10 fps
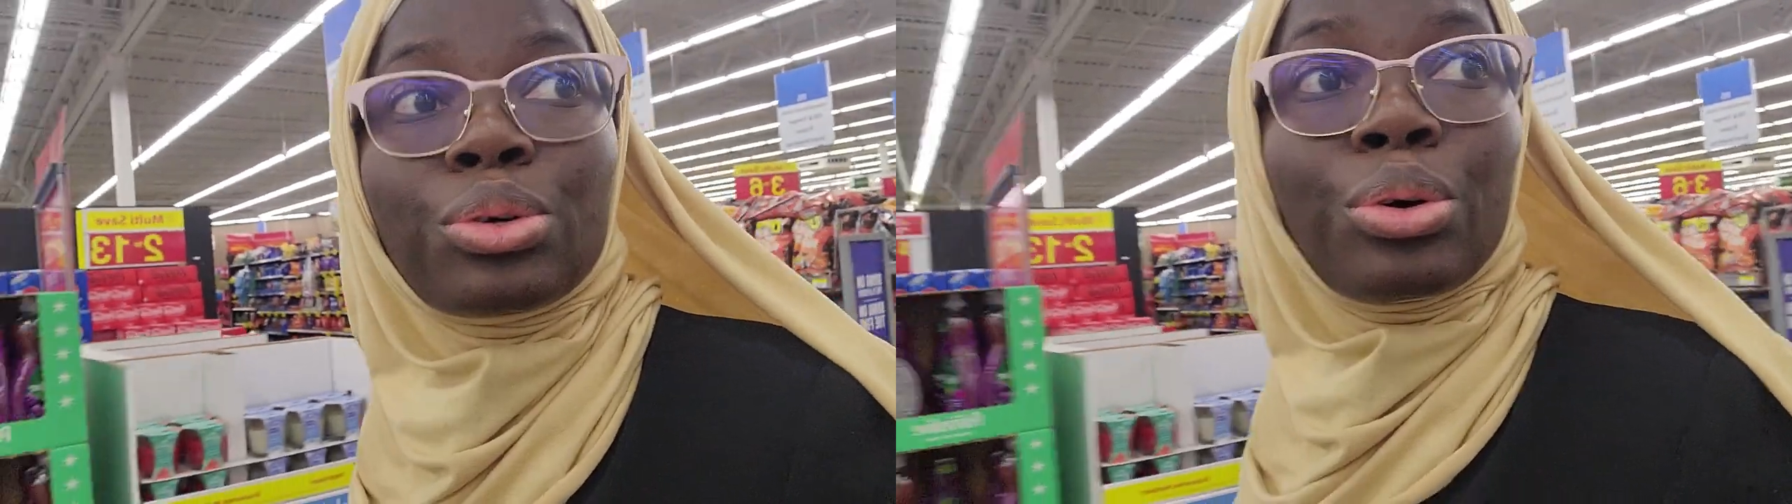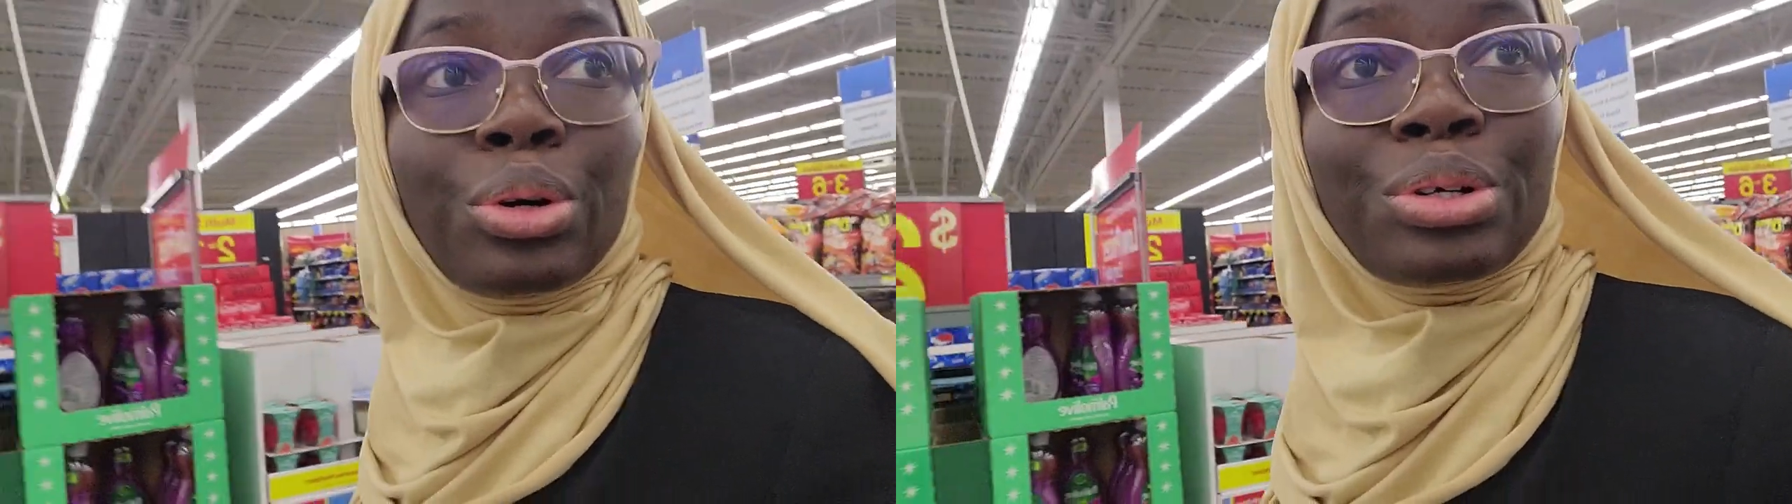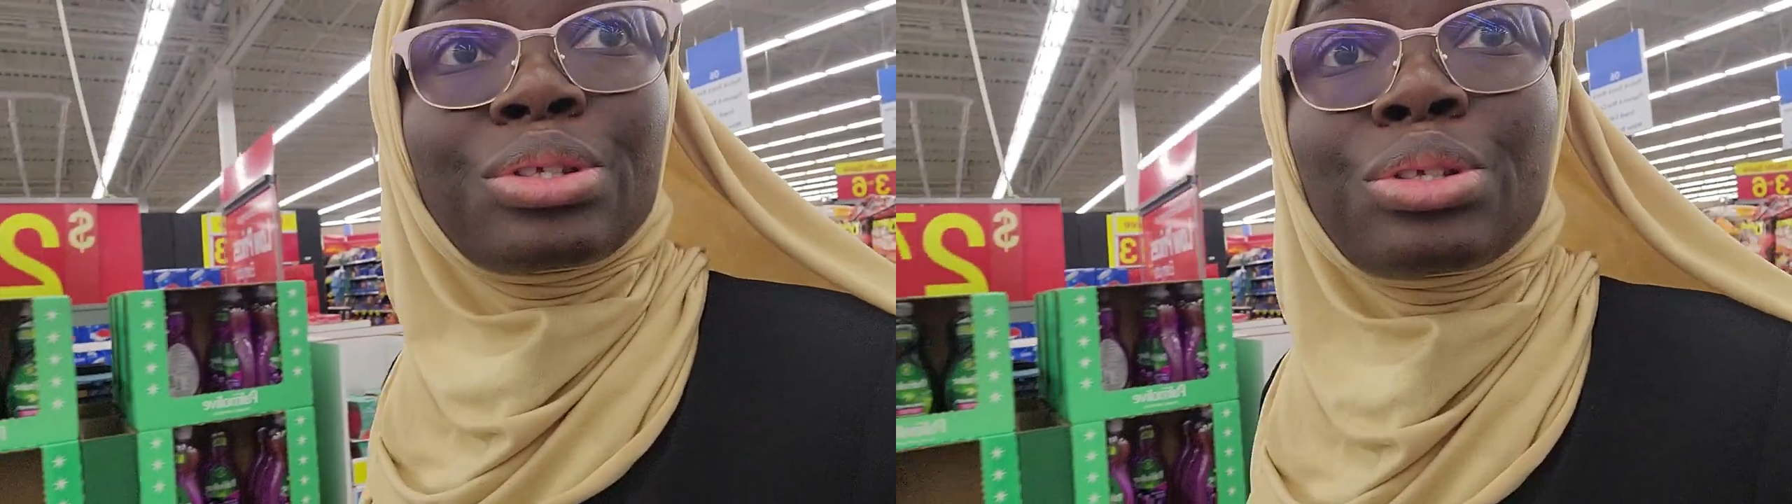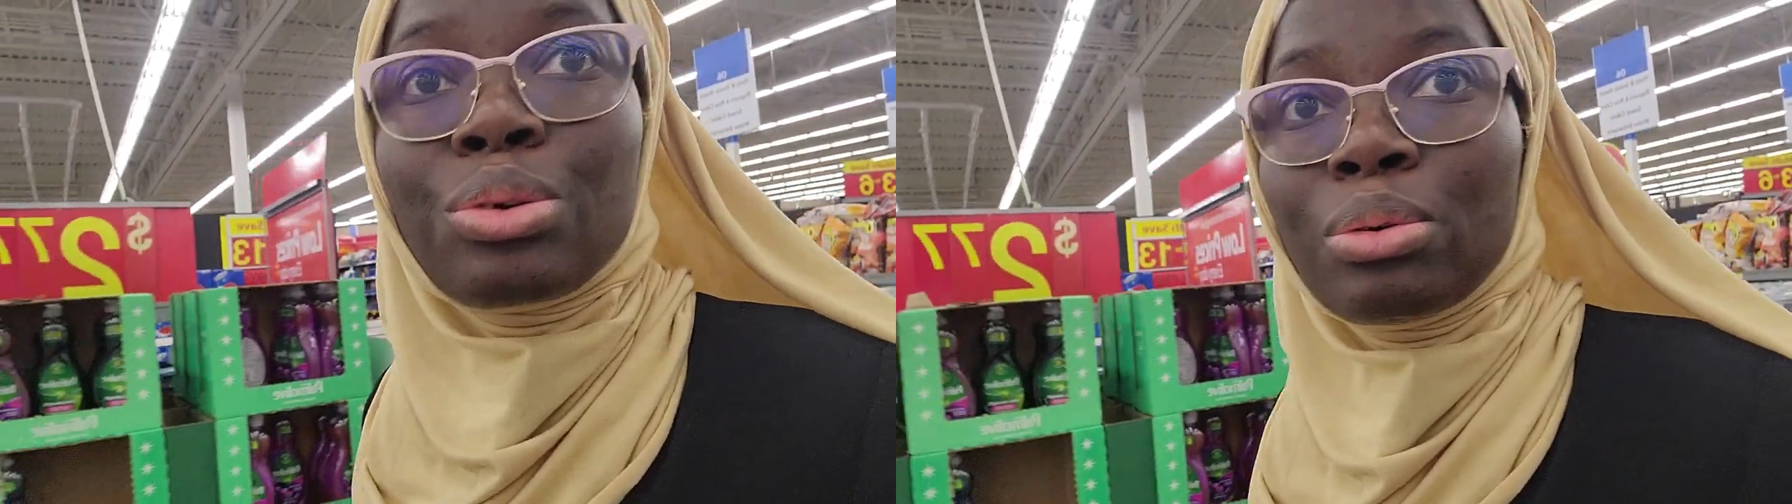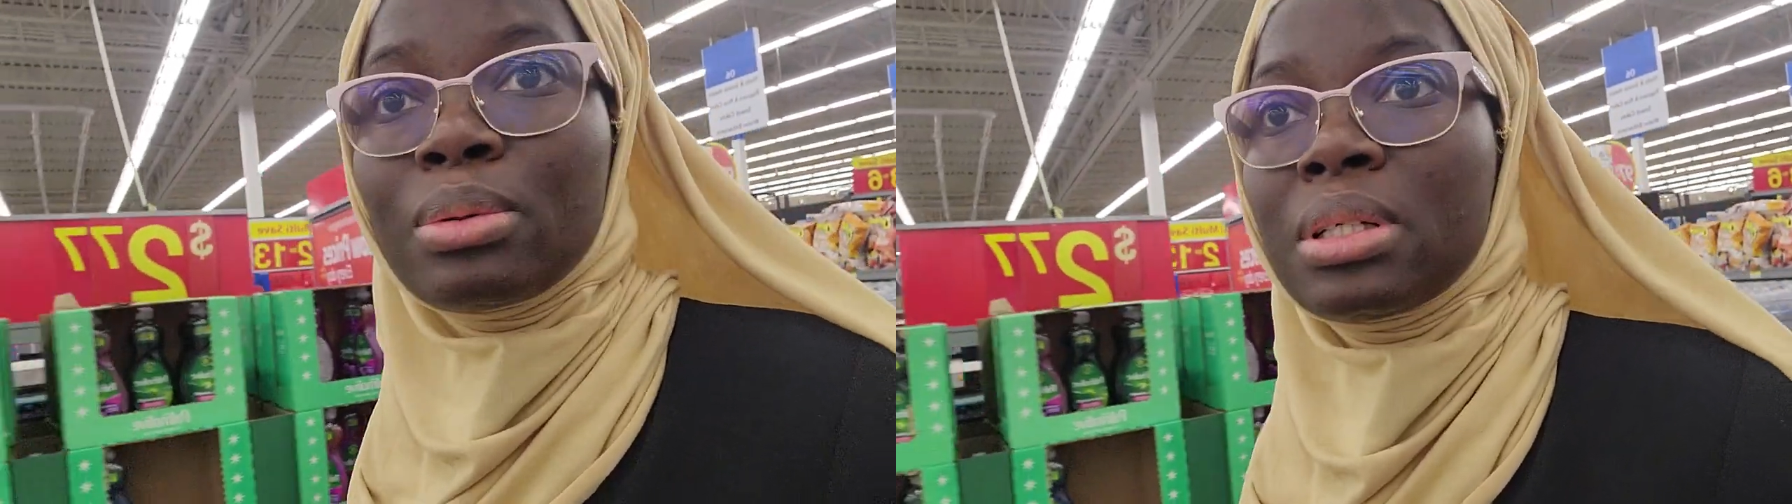to hurt
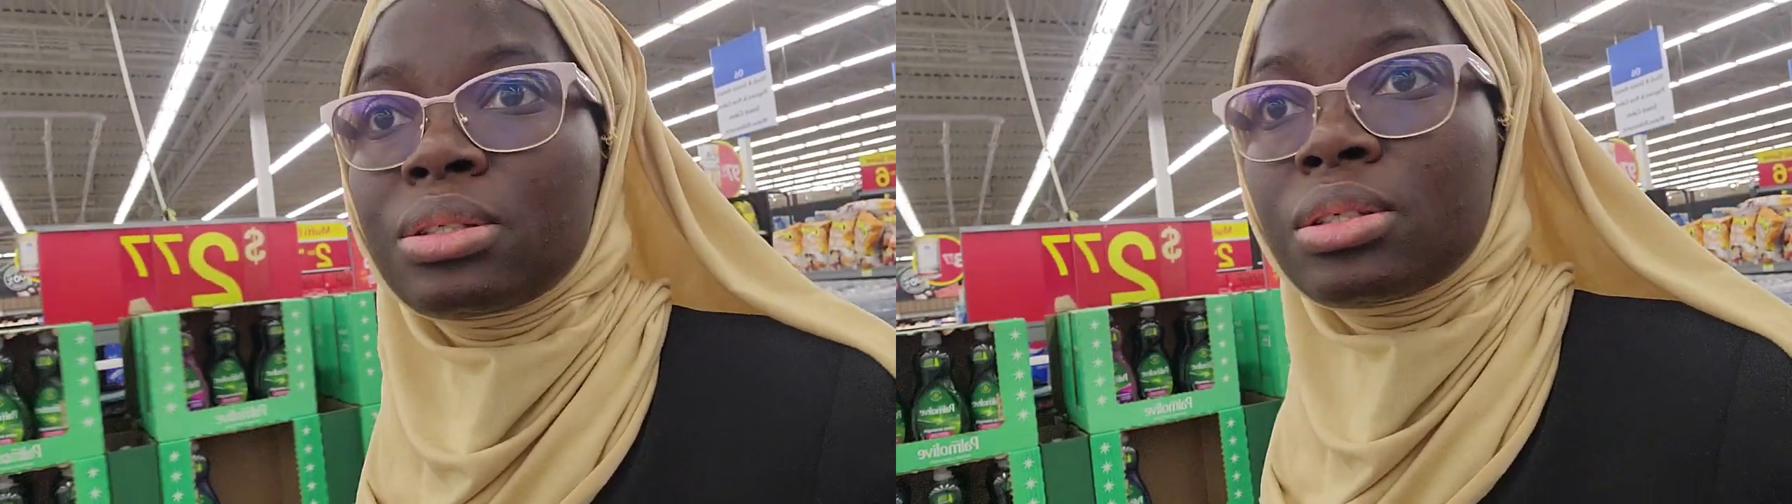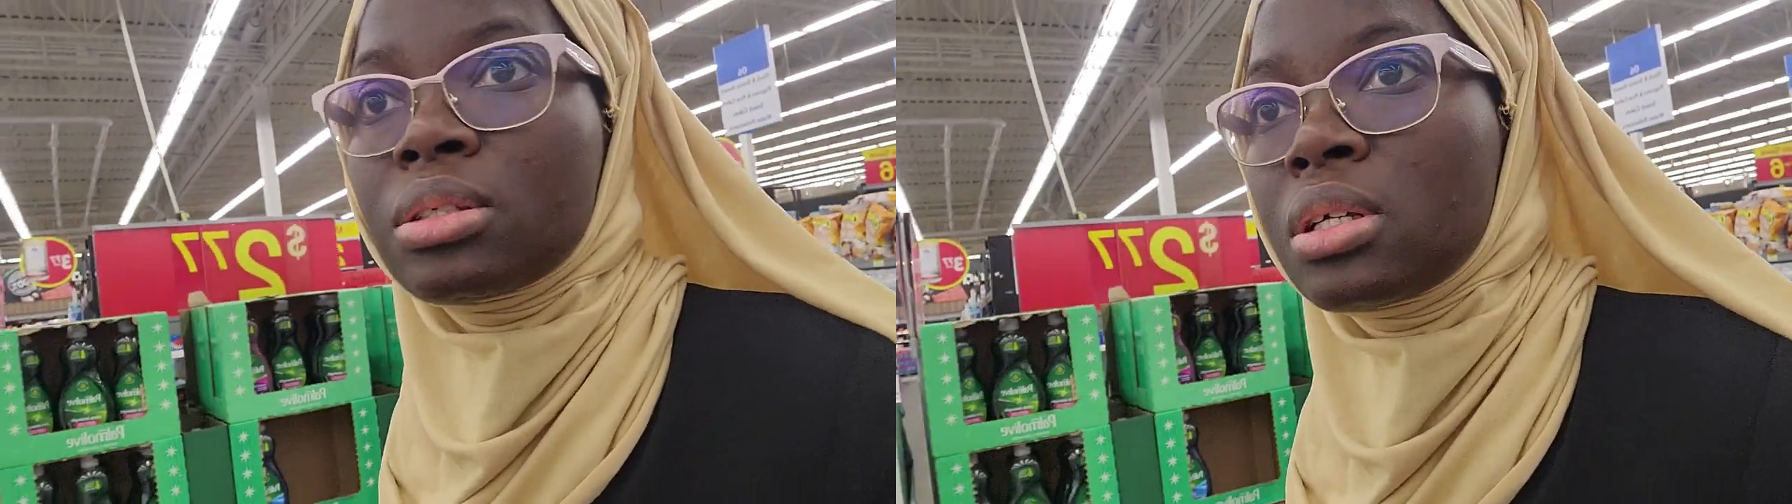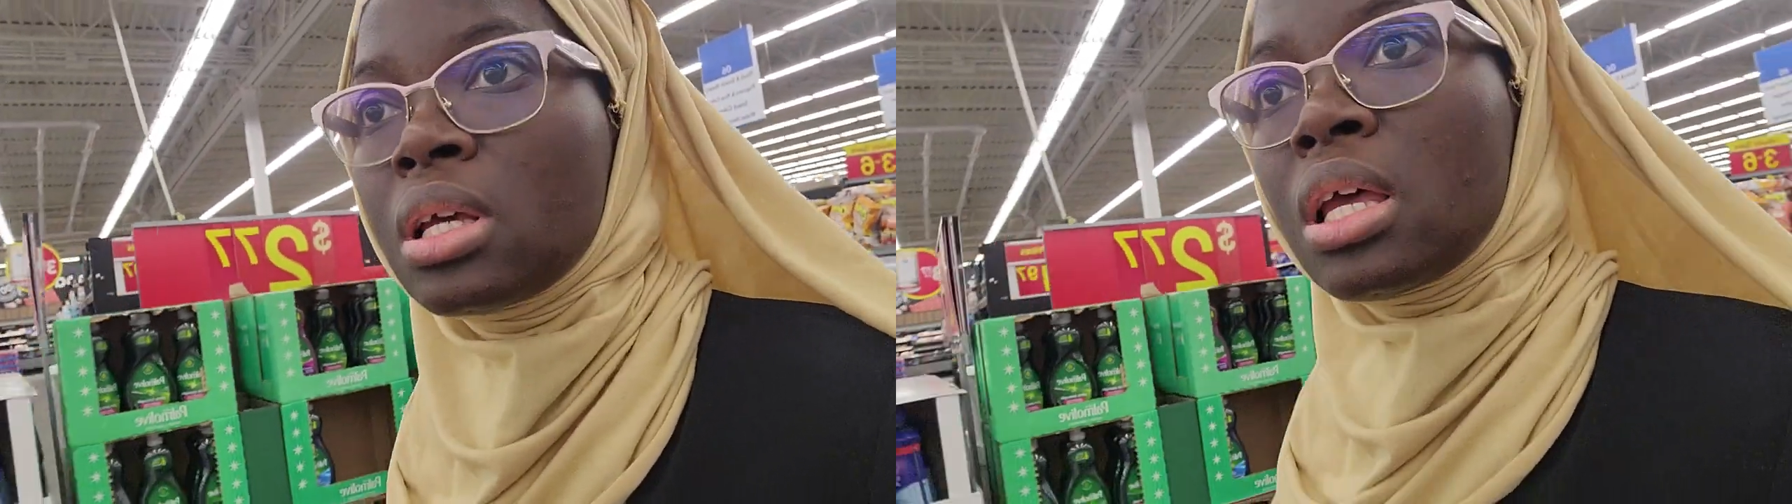so much.